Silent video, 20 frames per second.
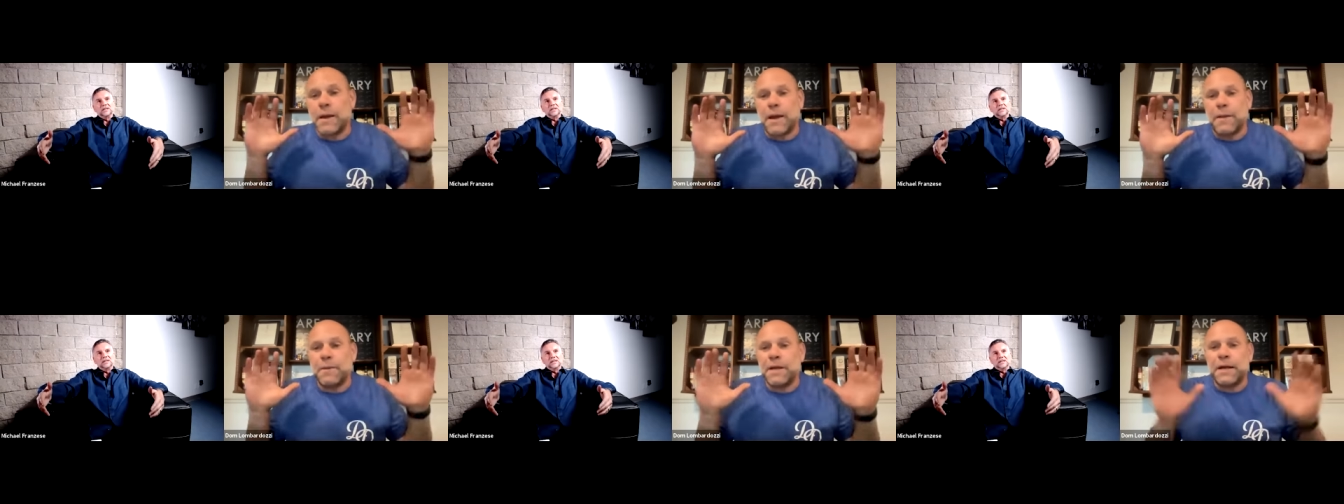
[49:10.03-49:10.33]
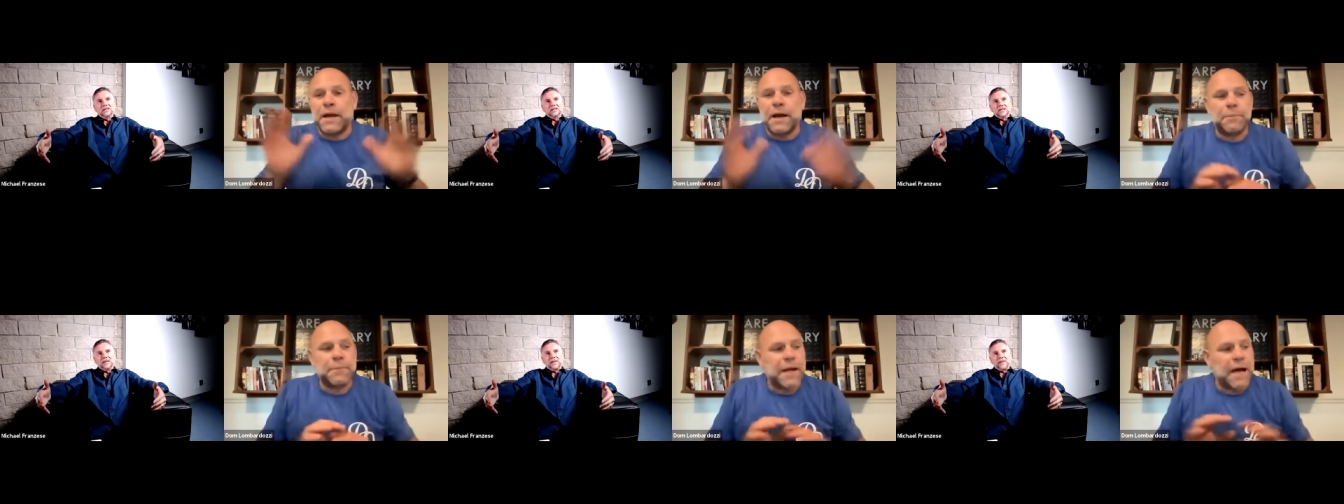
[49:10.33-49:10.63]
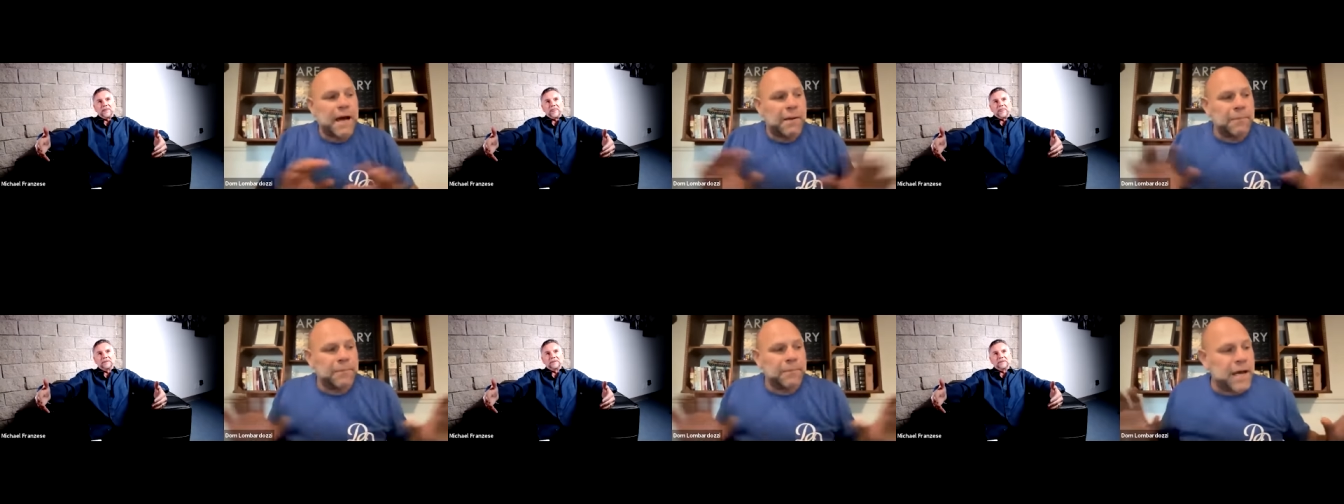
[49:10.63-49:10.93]
listen I,
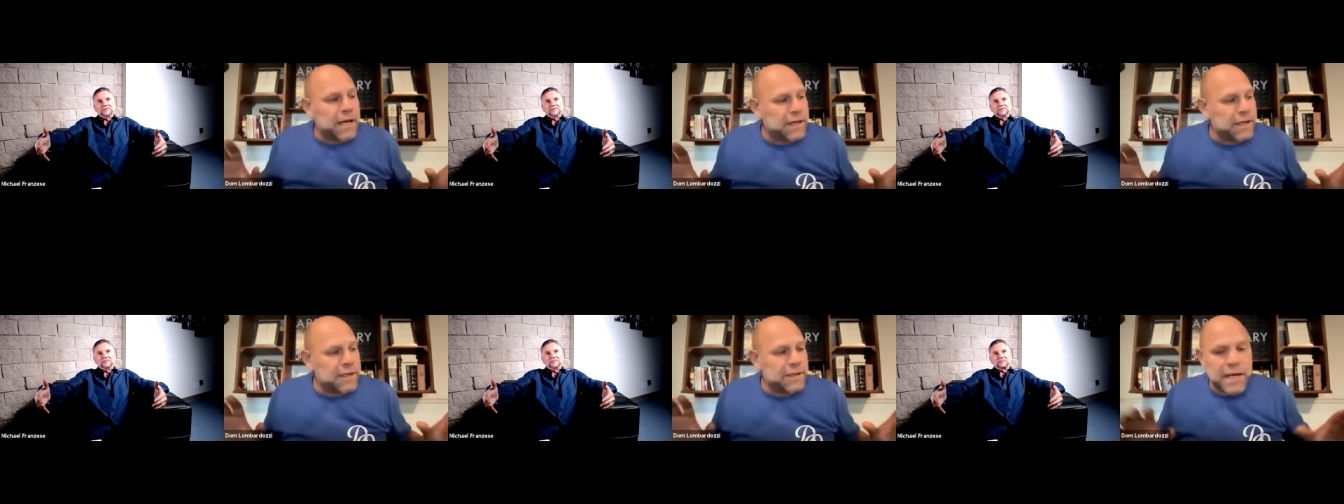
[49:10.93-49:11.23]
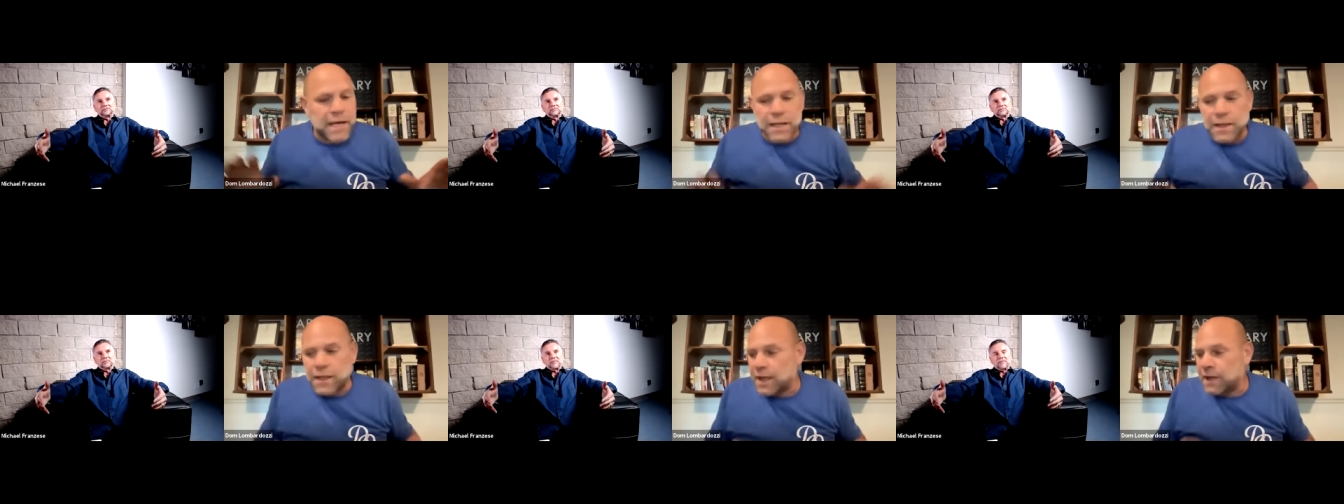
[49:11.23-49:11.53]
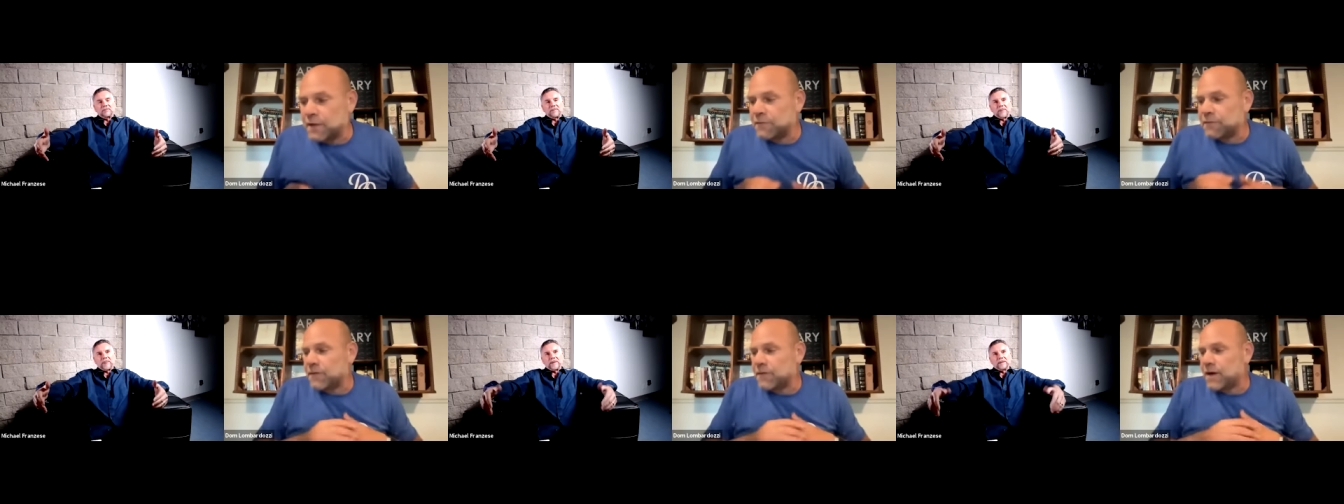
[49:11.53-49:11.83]
I, mean, I'm, I'm
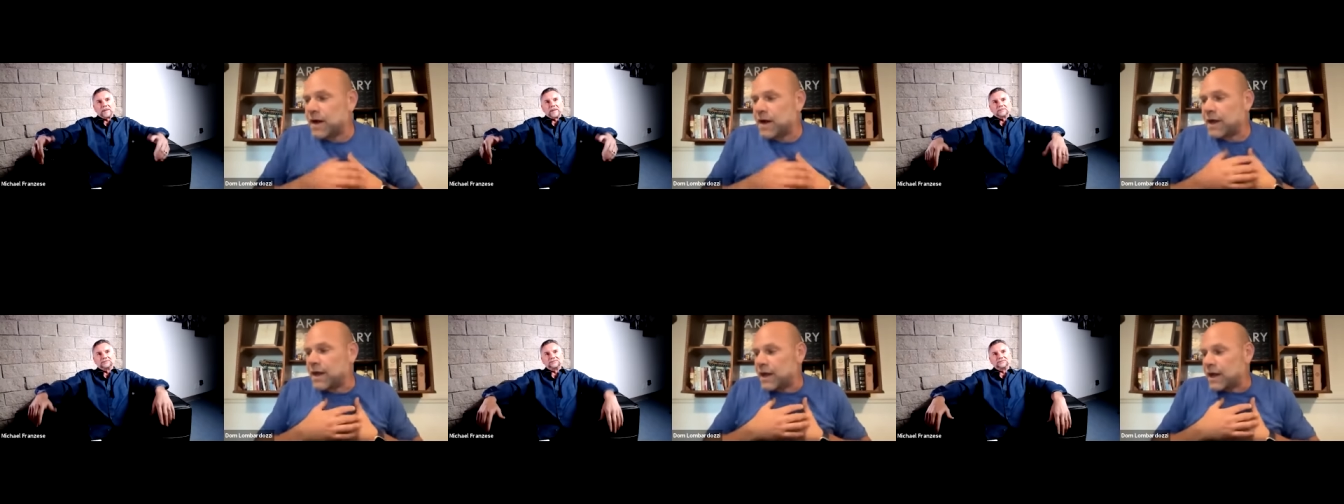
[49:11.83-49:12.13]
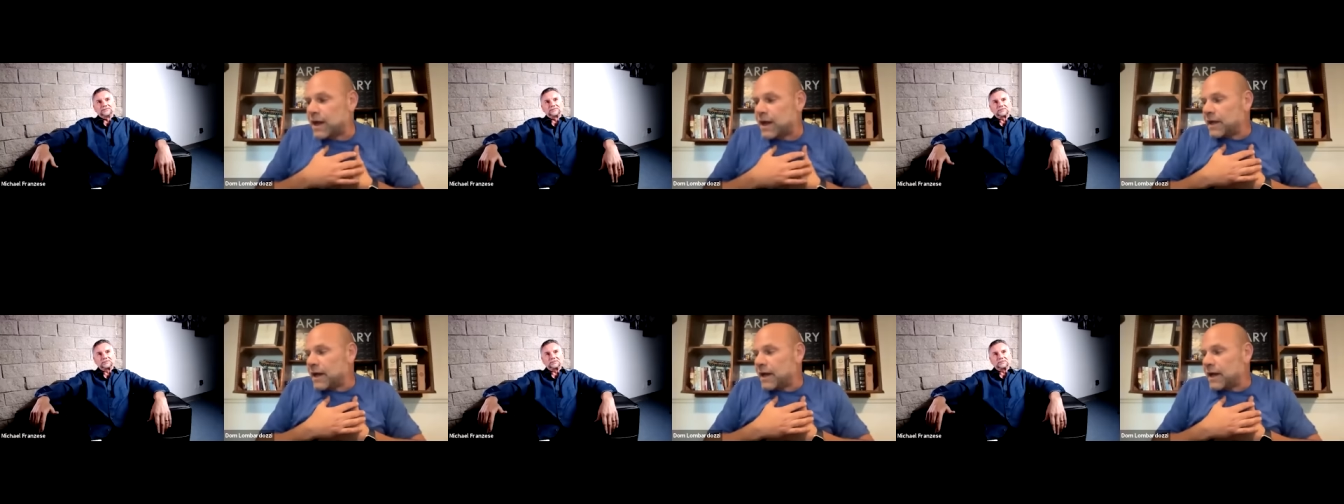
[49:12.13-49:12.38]
not in that life.